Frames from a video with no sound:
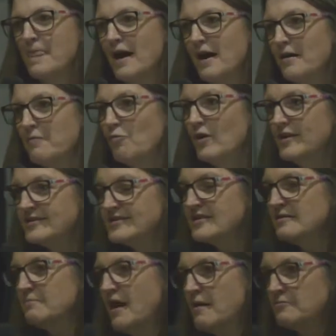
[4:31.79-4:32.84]
what does
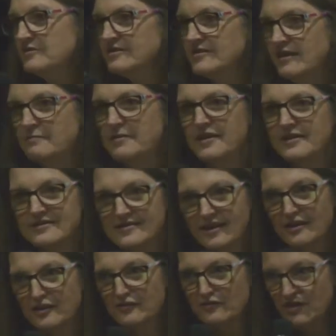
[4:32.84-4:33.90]
the Bible say about
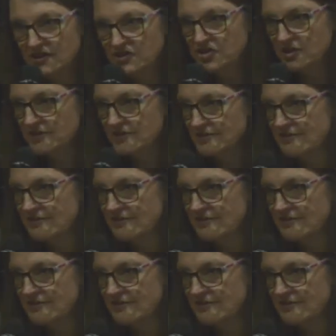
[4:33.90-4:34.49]
executive functions?